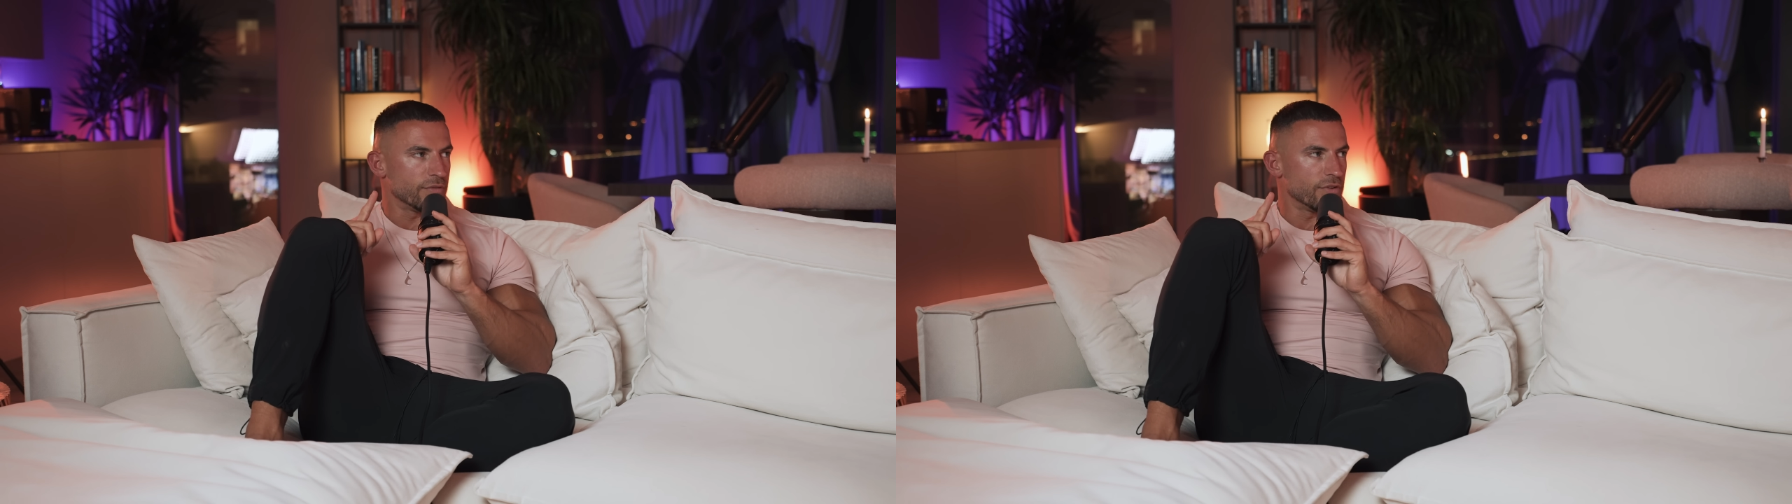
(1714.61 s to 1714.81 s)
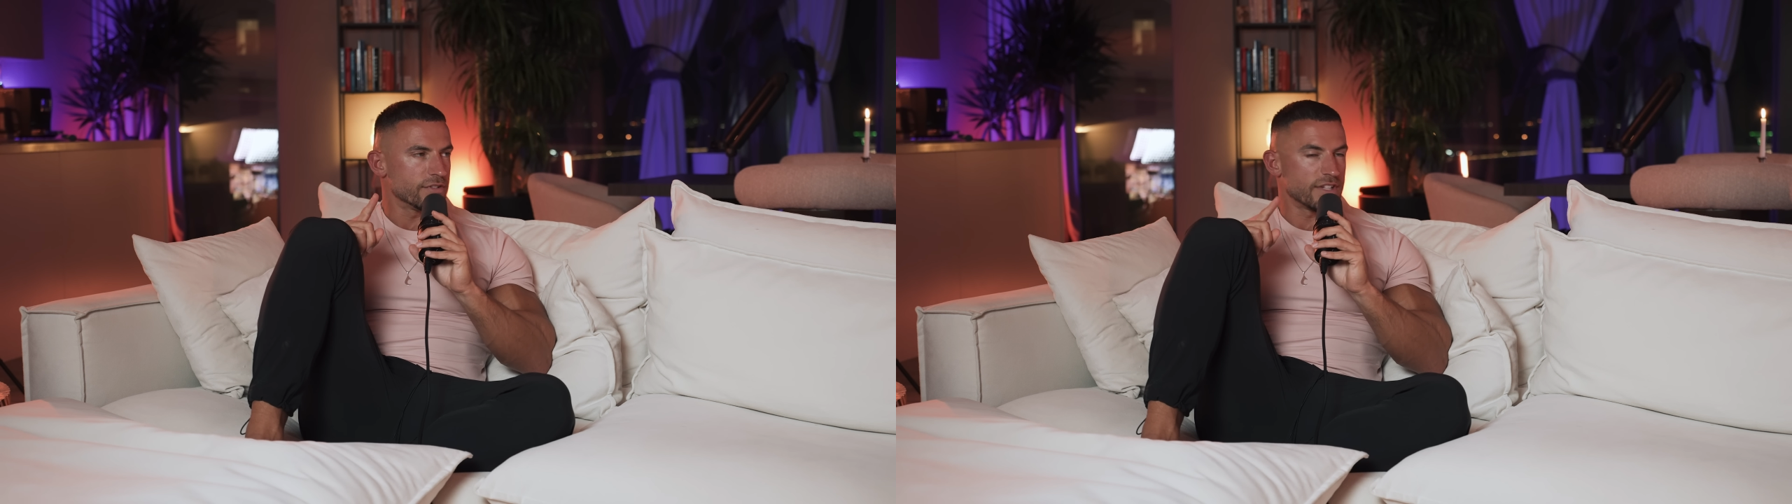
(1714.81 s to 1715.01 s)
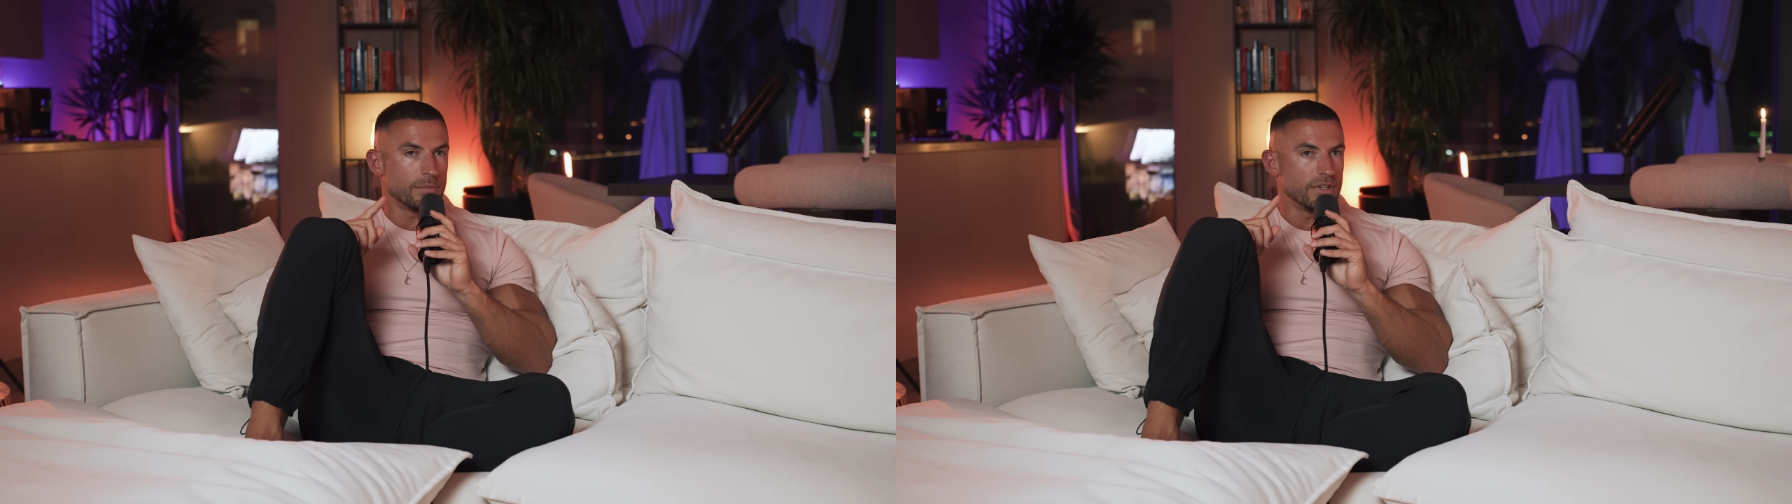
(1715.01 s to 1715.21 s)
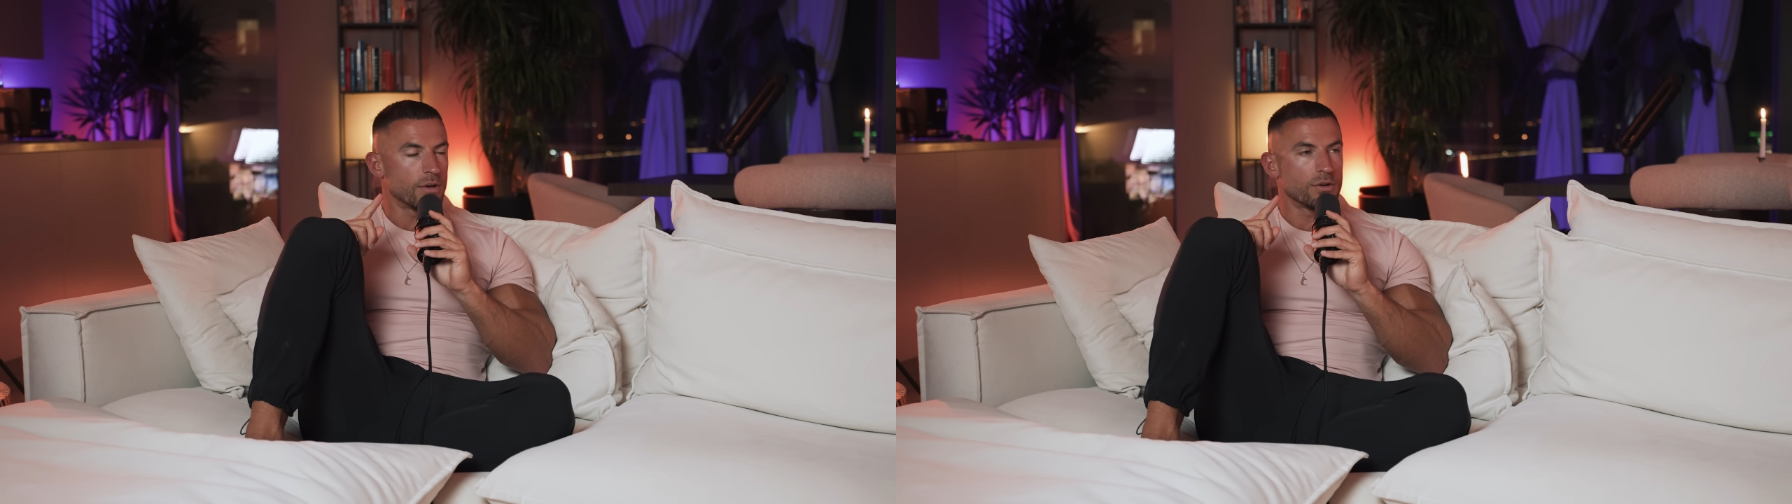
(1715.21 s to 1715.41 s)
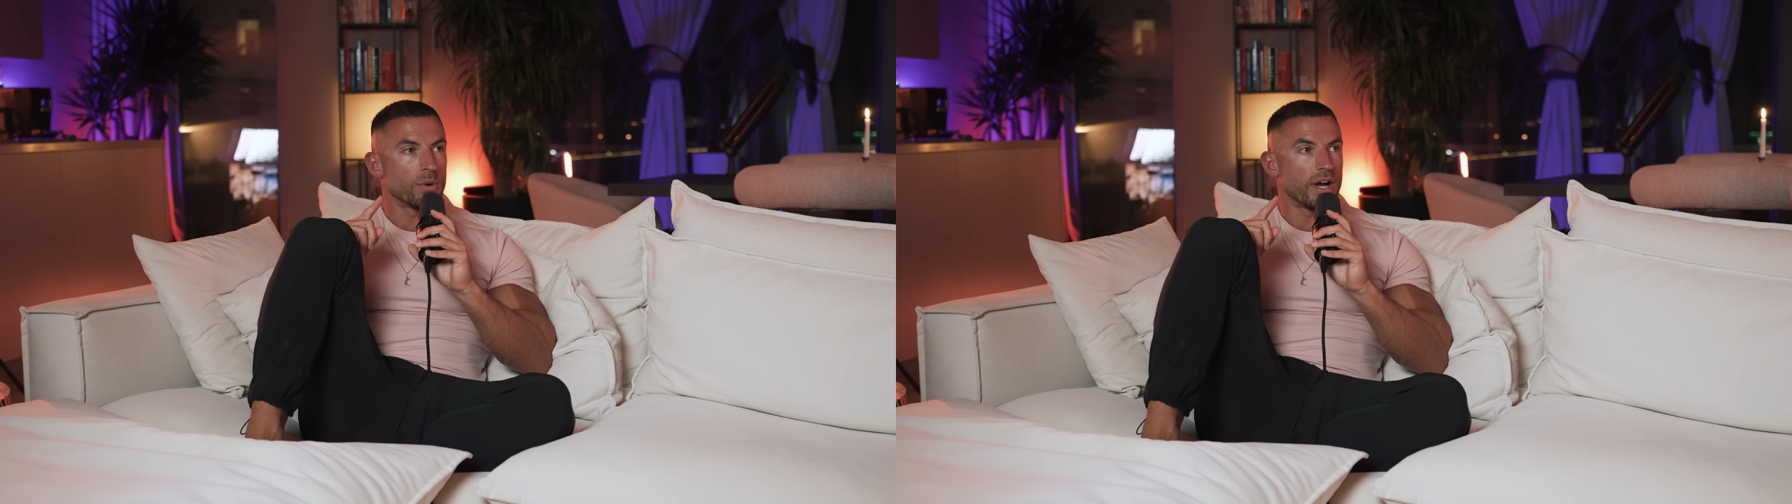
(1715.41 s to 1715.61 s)
the first time, you
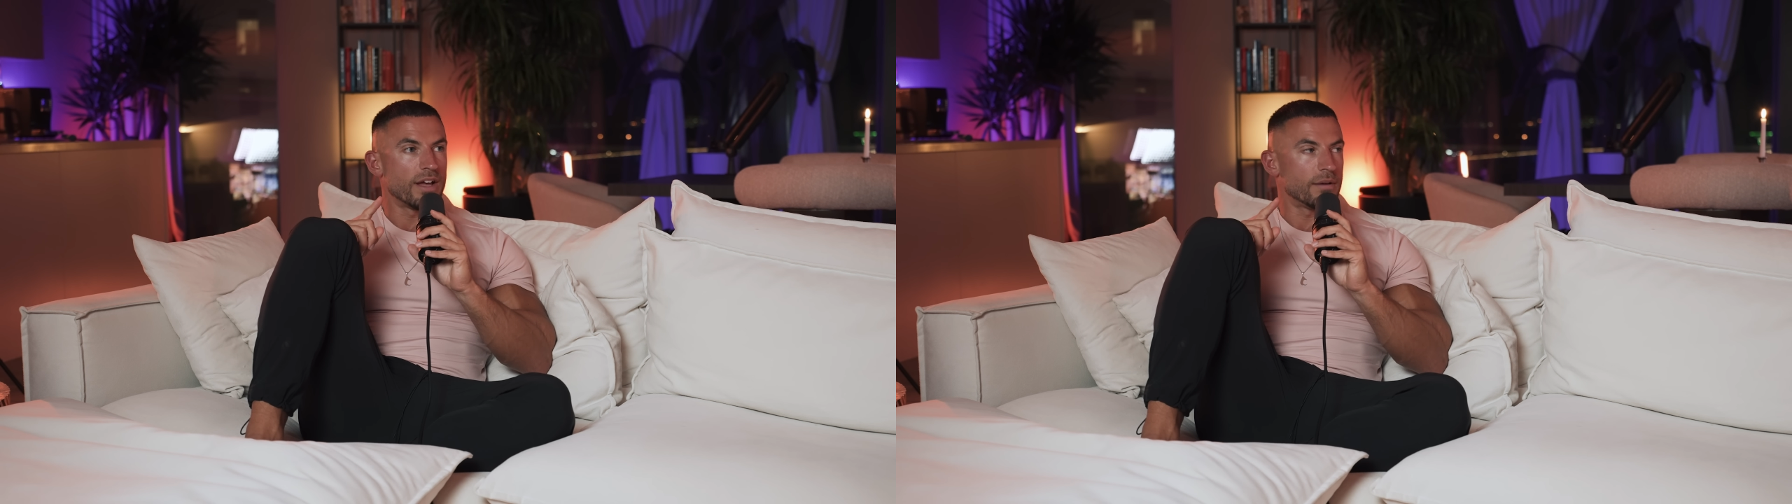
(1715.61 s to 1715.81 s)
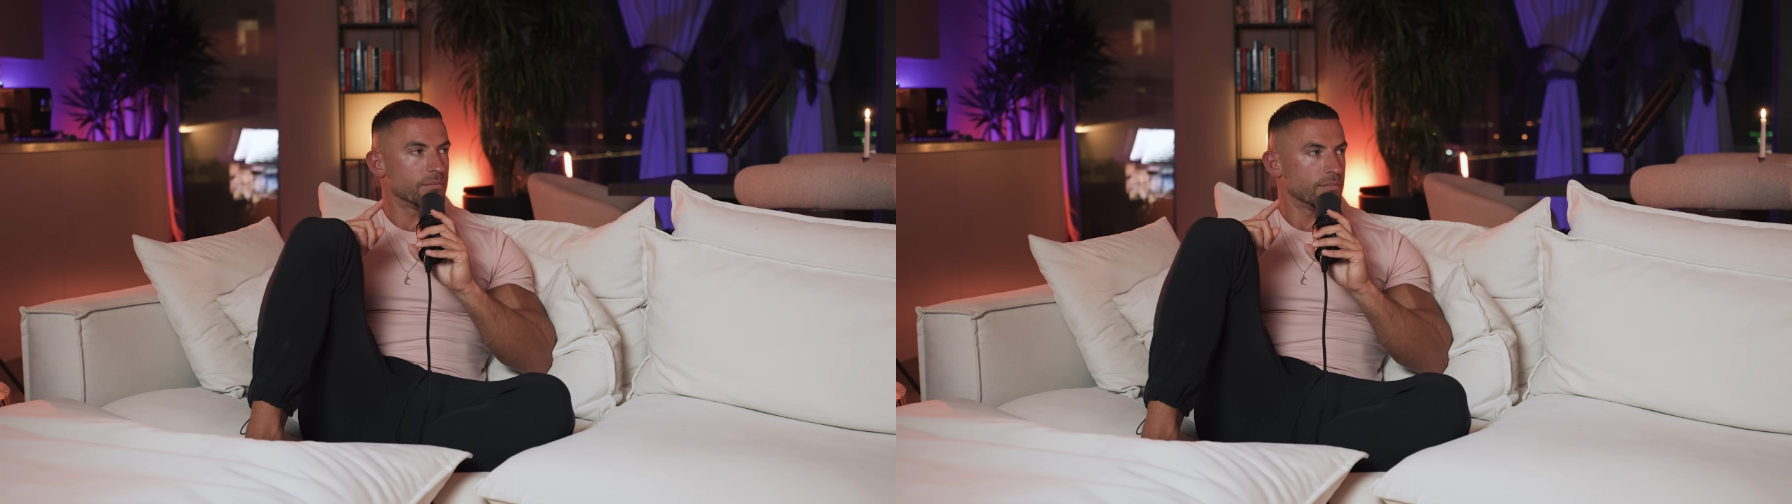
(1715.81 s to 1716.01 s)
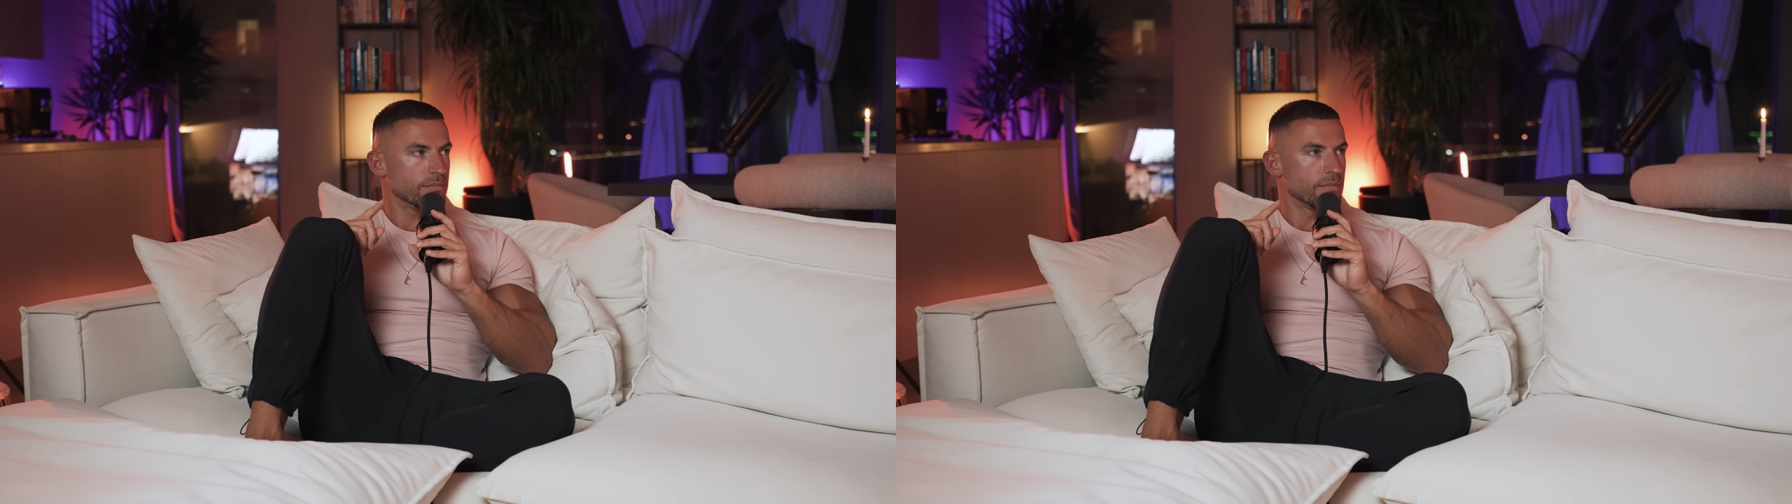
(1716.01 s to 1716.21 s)
don't know who I am,